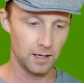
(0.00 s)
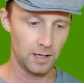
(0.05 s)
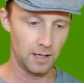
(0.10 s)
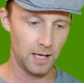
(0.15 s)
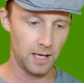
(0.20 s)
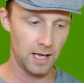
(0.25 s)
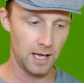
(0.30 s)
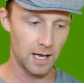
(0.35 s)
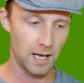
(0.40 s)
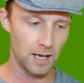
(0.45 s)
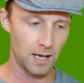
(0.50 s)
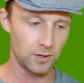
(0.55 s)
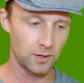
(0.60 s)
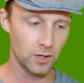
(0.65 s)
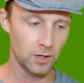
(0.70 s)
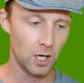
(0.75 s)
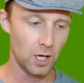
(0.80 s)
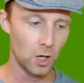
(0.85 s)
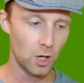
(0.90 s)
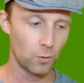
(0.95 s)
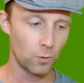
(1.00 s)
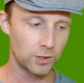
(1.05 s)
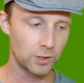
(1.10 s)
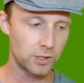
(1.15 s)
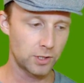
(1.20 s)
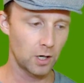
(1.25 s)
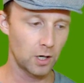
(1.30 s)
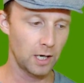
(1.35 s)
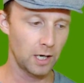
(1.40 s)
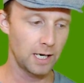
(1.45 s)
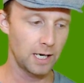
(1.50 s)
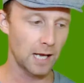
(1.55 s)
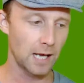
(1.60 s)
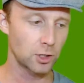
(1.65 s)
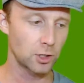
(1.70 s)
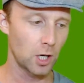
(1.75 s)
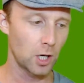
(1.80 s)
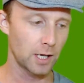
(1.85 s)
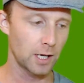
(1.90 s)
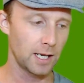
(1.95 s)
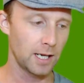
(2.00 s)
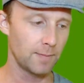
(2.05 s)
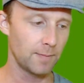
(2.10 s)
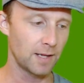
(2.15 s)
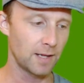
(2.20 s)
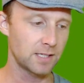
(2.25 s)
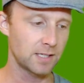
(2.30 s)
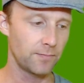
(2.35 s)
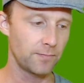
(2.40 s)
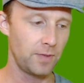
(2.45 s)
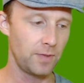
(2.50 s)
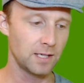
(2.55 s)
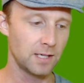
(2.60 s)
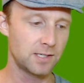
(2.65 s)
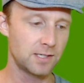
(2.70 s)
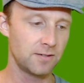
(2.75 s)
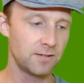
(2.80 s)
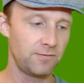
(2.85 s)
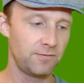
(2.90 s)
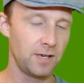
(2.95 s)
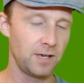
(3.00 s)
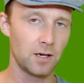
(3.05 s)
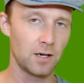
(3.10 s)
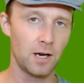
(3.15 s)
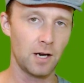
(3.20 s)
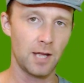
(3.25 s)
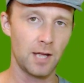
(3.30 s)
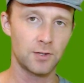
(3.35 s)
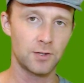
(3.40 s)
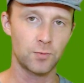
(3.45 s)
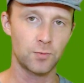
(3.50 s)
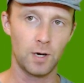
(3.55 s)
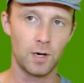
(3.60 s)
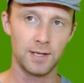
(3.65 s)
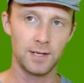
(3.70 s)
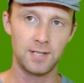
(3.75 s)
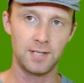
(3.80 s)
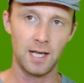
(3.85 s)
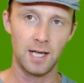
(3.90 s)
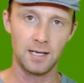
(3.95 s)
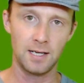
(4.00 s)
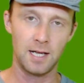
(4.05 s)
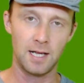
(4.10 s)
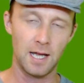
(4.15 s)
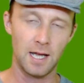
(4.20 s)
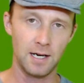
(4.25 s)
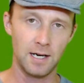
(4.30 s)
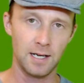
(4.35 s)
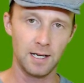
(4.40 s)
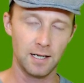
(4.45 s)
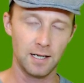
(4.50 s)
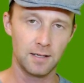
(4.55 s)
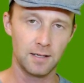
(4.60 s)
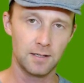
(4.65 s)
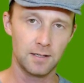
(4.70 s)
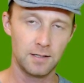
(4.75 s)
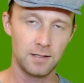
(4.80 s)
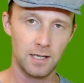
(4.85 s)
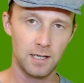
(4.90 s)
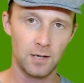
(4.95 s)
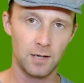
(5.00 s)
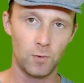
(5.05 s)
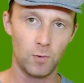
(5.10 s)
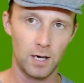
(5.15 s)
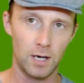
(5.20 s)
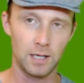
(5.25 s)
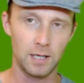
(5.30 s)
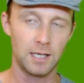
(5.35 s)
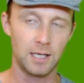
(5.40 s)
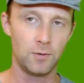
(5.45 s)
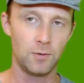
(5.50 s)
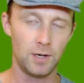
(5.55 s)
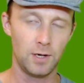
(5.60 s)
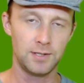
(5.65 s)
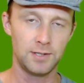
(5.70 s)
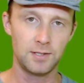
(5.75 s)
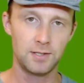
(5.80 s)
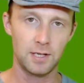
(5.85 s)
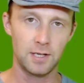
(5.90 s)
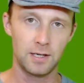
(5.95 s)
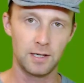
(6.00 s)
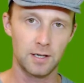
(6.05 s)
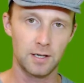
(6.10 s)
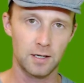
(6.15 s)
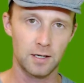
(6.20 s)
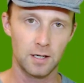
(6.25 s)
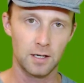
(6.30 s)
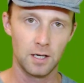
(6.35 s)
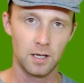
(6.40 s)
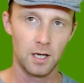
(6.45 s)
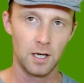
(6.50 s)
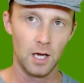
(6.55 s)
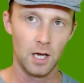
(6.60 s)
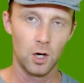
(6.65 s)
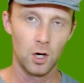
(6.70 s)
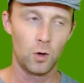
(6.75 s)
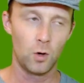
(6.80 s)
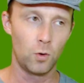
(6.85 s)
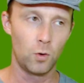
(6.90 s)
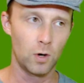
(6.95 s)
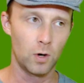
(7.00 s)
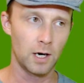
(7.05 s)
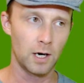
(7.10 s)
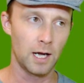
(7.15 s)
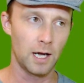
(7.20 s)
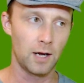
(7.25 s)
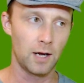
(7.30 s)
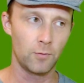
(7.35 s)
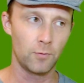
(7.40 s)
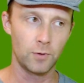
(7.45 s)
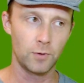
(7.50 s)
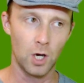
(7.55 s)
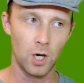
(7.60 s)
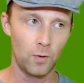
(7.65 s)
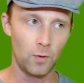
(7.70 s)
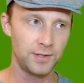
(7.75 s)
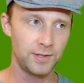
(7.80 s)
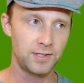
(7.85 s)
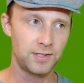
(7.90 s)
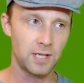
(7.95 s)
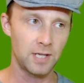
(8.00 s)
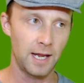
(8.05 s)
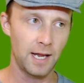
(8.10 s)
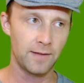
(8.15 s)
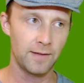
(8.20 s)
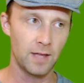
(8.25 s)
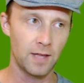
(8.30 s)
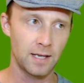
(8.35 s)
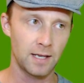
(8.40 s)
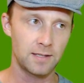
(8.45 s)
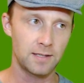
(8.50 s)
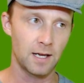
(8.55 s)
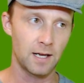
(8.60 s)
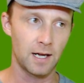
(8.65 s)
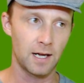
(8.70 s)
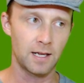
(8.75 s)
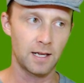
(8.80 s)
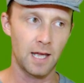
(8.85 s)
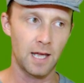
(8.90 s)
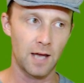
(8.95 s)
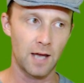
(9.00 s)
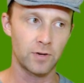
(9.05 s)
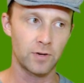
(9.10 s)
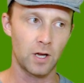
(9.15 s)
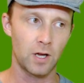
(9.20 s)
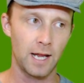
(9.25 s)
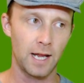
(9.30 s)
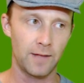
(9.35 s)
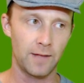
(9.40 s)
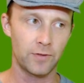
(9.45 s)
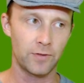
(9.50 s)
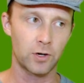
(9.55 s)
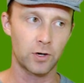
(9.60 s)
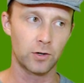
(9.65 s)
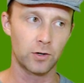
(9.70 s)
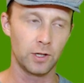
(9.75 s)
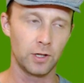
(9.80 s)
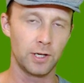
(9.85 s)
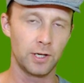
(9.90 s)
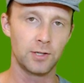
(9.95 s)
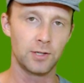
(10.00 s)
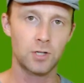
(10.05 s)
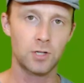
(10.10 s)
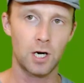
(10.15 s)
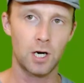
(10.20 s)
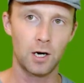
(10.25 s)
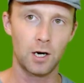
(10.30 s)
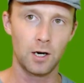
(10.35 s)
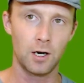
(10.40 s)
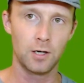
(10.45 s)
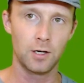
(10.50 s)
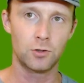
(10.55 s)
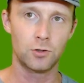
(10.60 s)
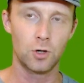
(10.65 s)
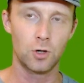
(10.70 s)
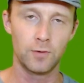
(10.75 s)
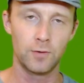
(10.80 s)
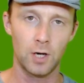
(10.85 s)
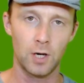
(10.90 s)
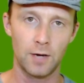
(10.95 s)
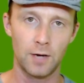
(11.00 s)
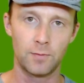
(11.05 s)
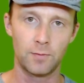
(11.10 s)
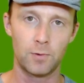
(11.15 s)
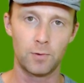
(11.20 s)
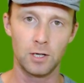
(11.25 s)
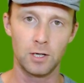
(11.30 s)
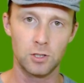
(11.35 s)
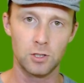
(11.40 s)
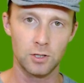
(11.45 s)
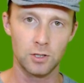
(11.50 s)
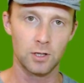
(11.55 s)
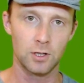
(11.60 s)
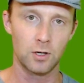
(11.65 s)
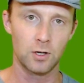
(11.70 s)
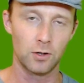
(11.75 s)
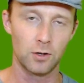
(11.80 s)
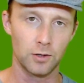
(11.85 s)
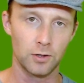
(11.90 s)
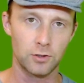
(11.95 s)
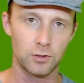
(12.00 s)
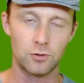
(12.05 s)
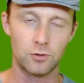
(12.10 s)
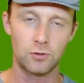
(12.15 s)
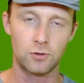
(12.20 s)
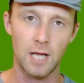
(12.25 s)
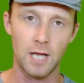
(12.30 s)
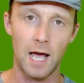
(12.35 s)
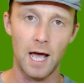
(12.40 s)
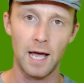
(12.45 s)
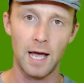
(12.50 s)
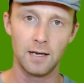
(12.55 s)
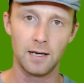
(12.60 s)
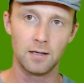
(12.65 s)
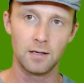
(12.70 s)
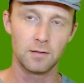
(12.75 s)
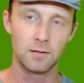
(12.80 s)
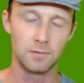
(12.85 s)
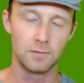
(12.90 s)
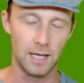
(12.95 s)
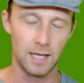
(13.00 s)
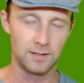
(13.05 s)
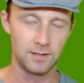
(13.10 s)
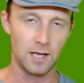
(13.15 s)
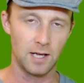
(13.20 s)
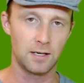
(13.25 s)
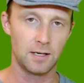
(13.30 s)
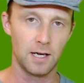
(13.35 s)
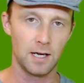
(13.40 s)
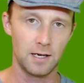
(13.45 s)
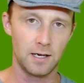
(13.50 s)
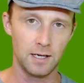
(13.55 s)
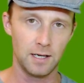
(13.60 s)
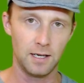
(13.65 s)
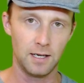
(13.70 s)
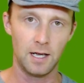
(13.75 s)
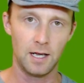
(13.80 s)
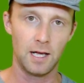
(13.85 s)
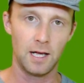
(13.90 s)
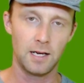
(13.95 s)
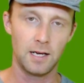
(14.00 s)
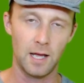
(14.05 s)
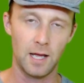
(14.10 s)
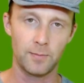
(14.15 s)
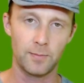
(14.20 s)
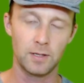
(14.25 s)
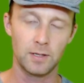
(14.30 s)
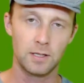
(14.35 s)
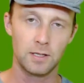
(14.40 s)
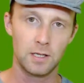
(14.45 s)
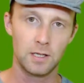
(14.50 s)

And we're certainly not talking about something as severe as what Ted Kennedy did while he was a senator. Or uh, no one saying that uh, Kavanaugh had the girl in his car and drove it off a bridge and the girl died like Ted Kennedy had happened.